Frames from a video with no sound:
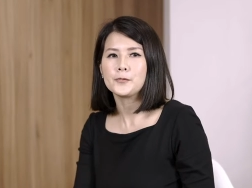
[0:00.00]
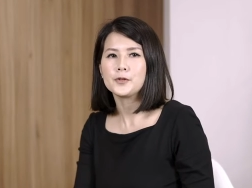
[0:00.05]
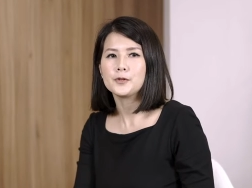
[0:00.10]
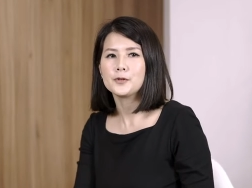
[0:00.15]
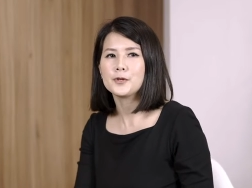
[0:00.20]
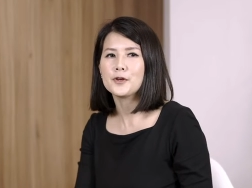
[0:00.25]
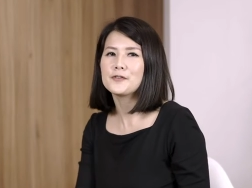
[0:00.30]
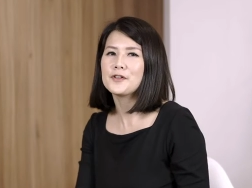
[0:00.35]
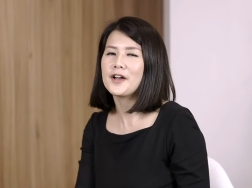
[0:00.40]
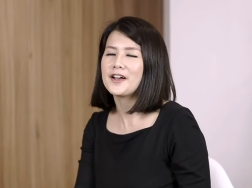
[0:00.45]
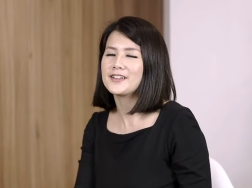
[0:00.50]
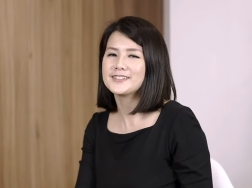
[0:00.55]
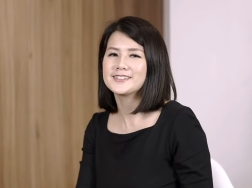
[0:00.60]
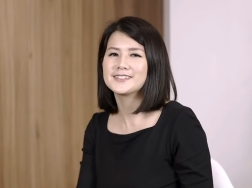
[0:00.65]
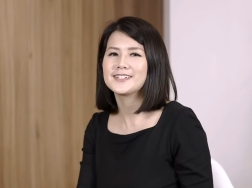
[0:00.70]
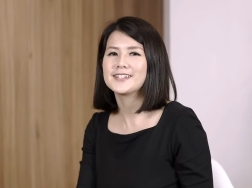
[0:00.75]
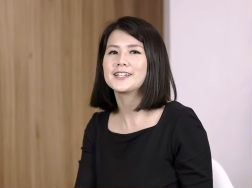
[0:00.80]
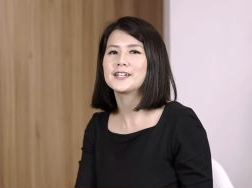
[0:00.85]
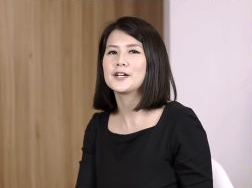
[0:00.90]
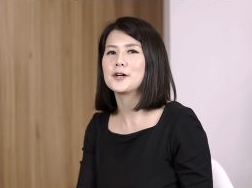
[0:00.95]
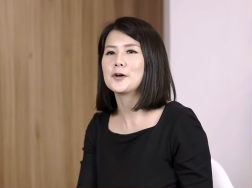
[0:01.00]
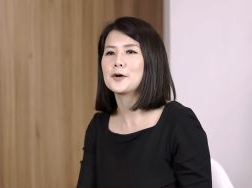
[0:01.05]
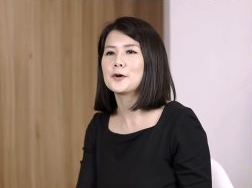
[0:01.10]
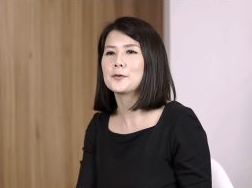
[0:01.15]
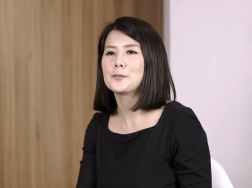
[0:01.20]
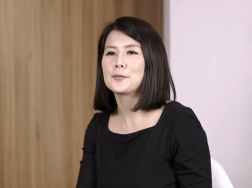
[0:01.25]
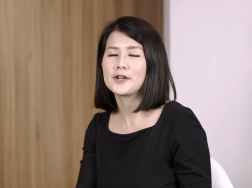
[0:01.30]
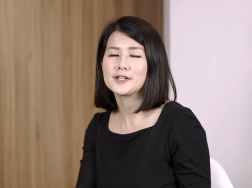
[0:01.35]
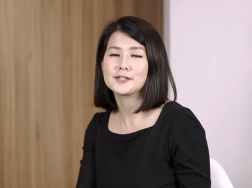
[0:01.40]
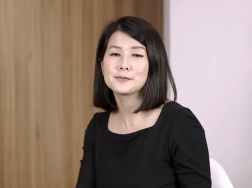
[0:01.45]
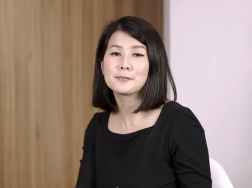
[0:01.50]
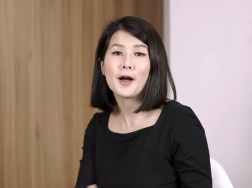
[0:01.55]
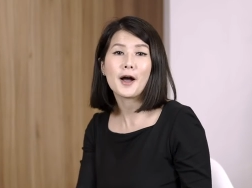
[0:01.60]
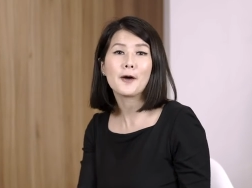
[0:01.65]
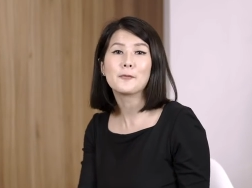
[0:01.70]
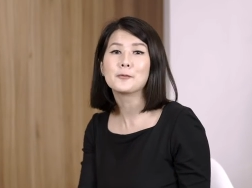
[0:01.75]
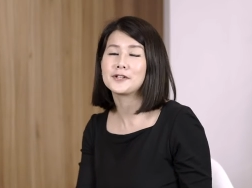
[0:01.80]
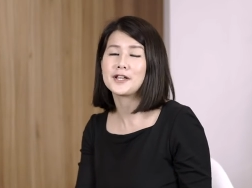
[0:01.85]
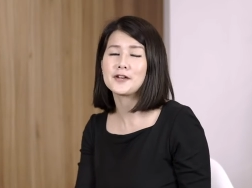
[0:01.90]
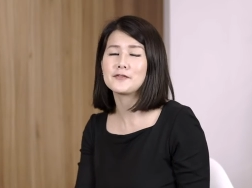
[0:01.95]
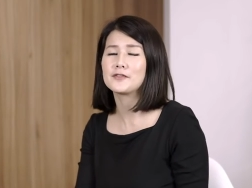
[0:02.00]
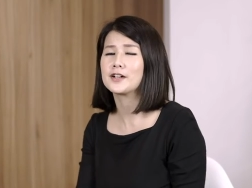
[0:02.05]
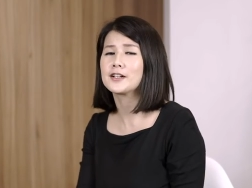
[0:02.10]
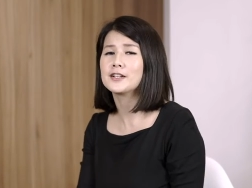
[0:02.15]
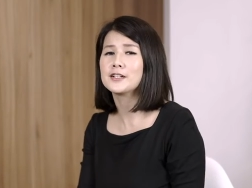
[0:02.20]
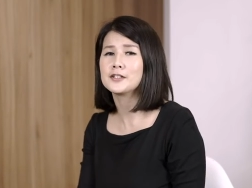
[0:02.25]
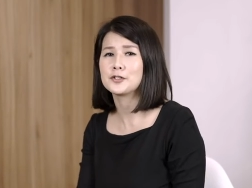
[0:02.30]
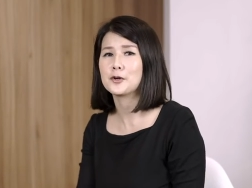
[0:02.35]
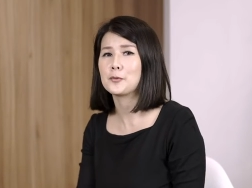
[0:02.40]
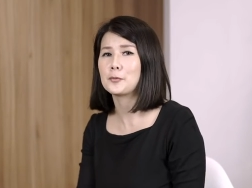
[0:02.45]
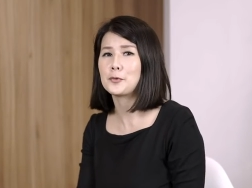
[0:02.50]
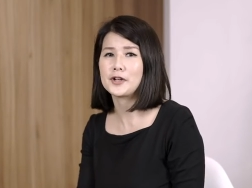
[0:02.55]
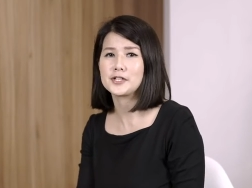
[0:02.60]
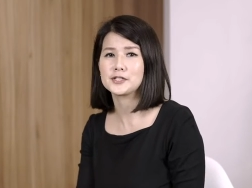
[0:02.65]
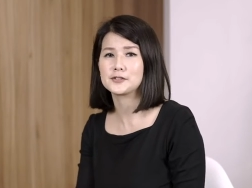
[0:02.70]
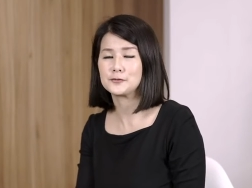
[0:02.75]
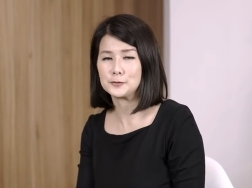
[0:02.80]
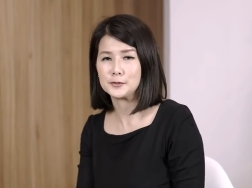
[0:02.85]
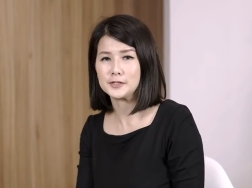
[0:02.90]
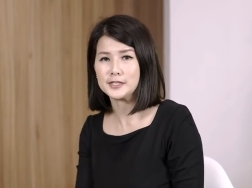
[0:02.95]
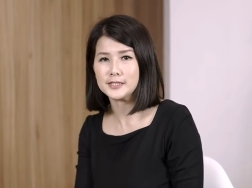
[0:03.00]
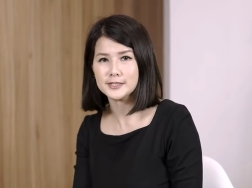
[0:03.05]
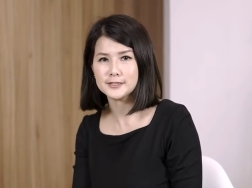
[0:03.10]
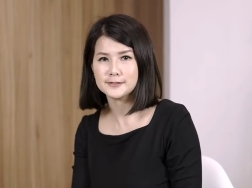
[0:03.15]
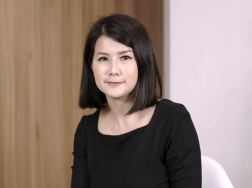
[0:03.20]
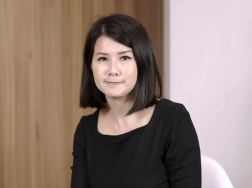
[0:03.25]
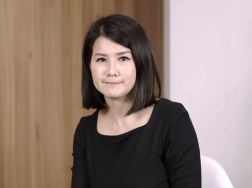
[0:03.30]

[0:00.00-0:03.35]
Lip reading: you have to understand that a breast pump will never clear your breast fully.